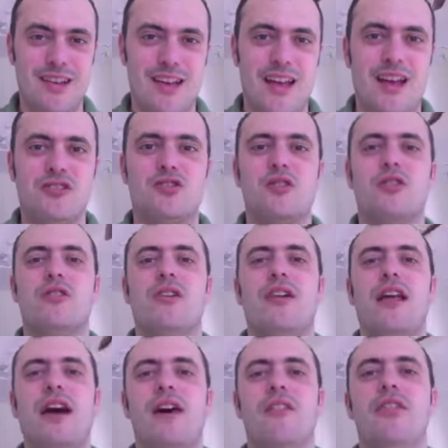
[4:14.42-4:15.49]
And so you're
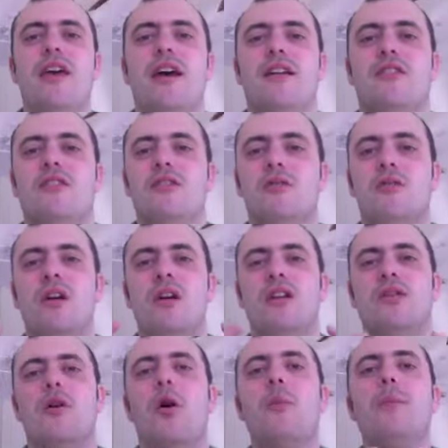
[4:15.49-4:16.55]
allowed then, or you,
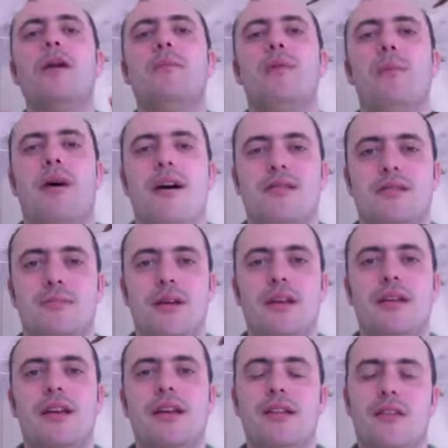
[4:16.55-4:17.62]
you open up the
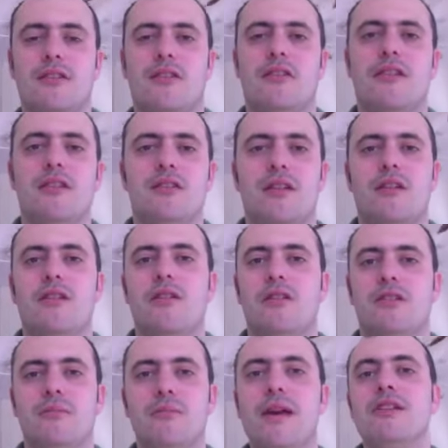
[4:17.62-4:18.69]
possibility that there are these other
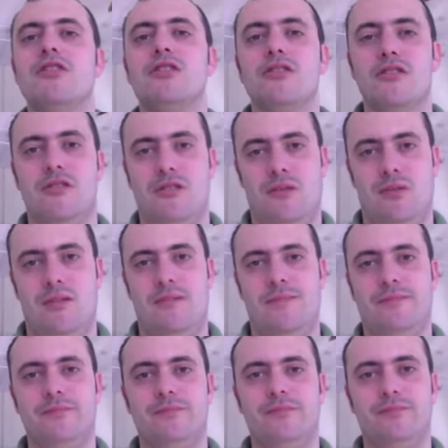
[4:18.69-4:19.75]
dimensions to it.
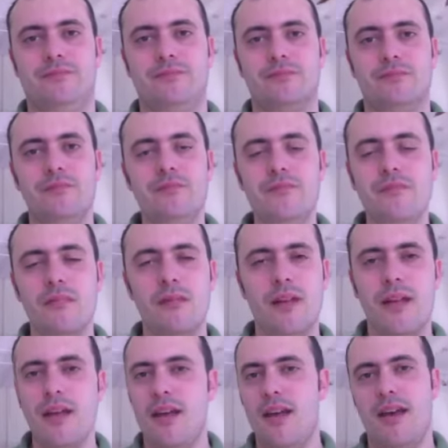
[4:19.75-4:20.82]

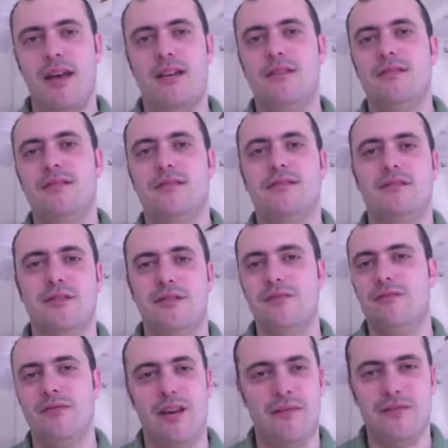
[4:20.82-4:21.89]
And
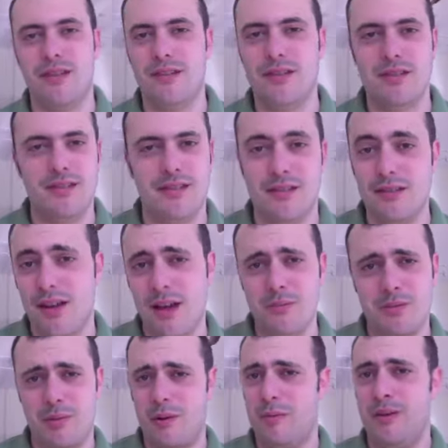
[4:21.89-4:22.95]
I've said this six
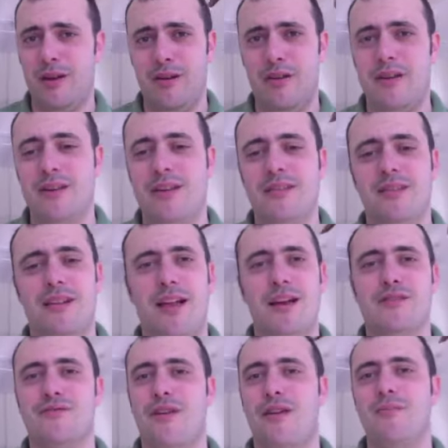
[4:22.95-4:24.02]
times probably already in the
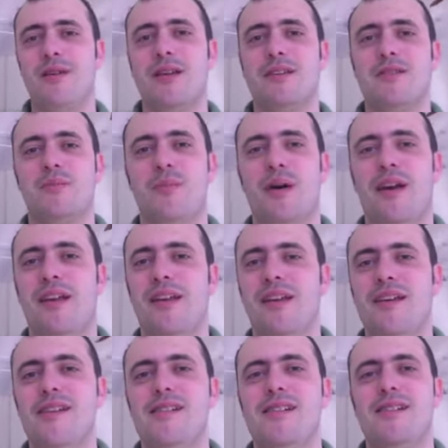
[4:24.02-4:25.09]
last five minutes, but
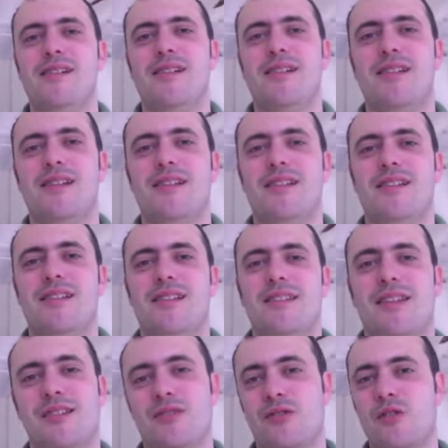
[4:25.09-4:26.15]

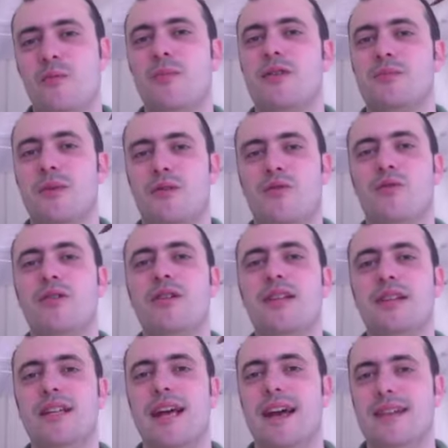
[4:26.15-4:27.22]
this group has been
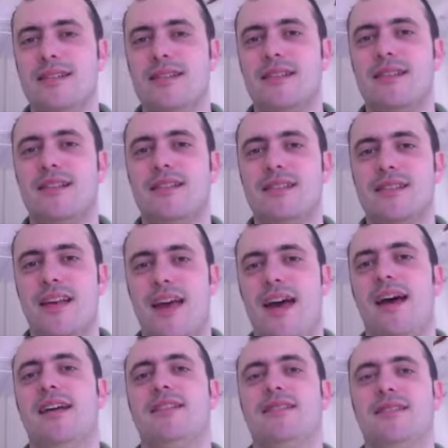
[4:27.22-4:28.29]
really excellent
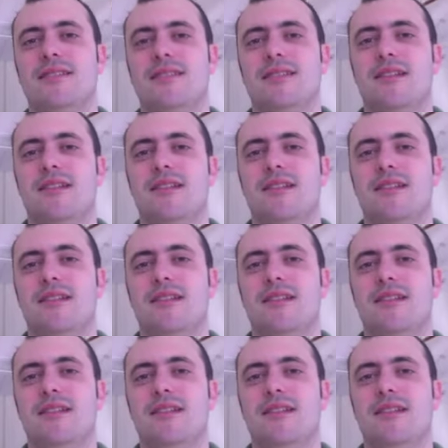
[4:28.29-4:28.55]
at